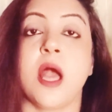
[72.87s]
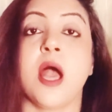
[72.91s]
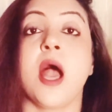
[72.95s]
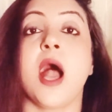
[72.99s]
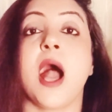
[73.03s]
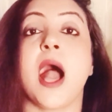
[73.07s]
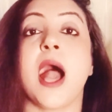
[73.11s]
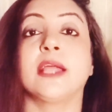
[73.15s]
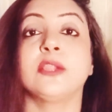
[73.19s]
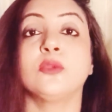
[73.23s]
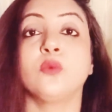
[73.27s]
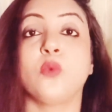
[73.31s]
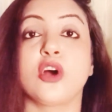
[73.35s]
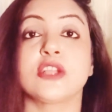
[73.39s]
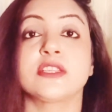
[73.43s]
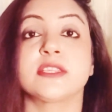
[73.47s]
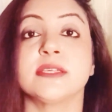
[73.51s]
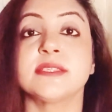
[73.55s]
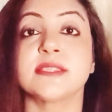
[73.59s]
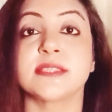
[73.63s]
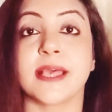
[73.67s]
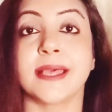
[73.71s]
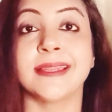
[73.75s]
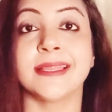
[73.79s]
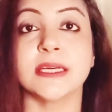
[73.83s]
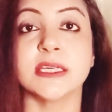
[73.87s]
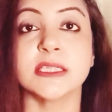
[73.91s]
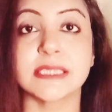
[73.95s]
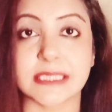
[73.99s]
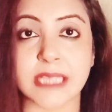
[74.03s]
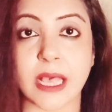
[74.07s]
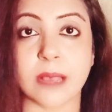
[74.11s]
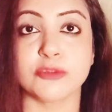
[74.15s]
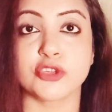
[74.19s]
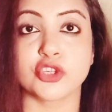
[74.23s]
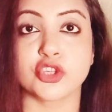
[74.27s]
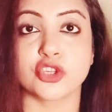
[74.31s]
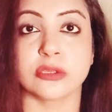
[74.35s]
And what is an
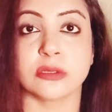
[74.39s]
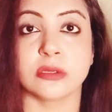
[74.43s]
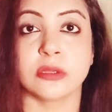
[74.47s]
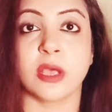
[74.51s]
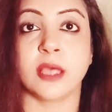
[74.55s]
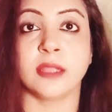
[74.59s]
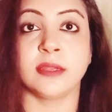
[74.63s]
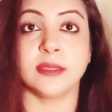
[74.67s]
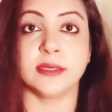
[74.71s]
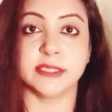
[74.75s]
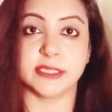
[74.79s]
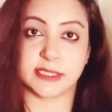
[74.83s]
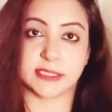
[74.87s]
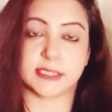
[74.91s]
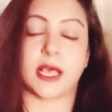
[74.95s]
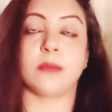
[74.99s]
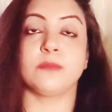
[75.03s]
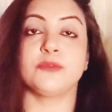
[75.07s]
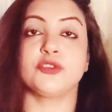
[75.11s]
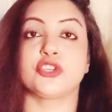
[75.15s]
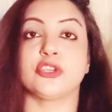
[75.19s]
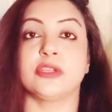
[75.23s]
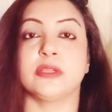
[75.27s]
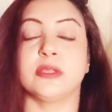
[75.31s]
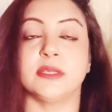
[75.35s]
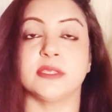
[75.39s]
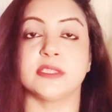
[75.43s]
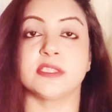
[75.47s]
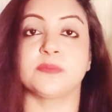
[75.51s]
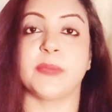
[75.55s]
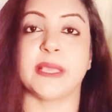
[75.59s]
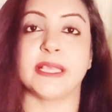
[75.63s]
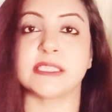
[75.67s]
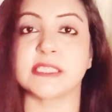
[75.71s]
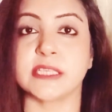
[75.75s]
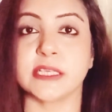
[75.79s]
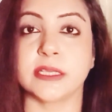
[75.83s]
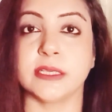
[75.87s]
assumption? An assumption is
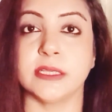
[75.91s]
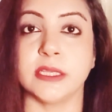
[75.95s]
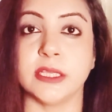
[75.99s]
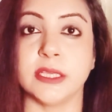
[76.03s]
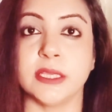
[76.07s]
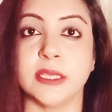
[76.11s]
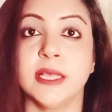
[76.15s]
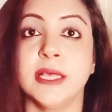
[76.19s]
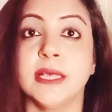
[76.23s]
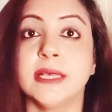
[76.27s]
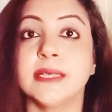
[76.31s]
basically